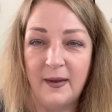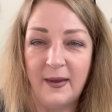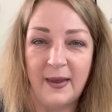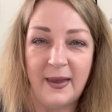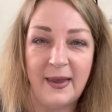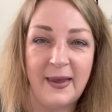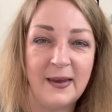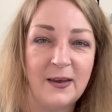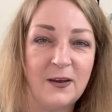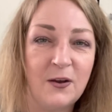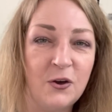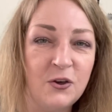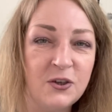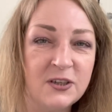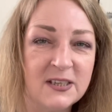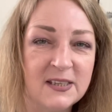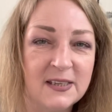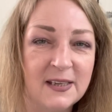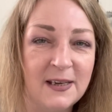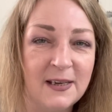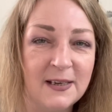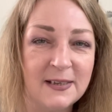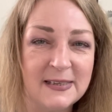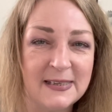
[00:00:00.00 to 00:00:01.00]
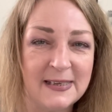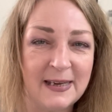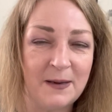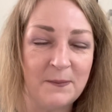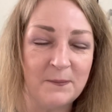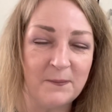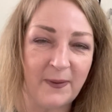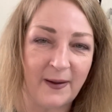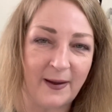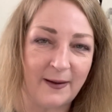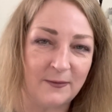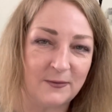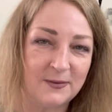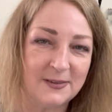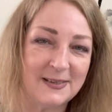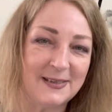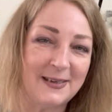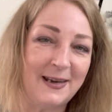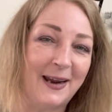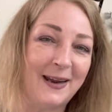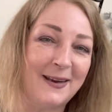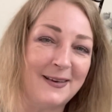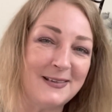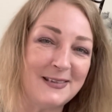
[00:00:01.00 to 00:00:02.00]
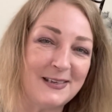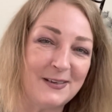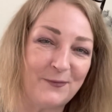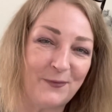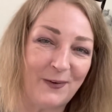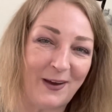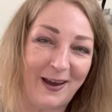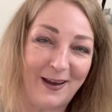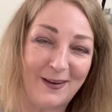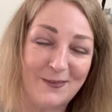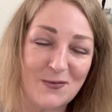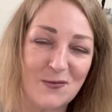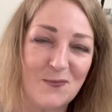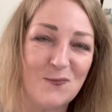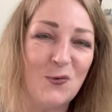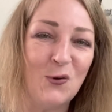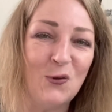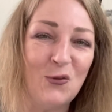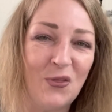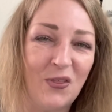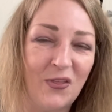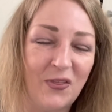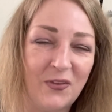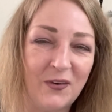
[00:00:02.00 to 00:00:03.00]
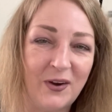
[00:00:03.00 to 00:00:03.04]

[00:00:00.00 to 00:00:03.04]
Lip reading: It costs £13.95 a month.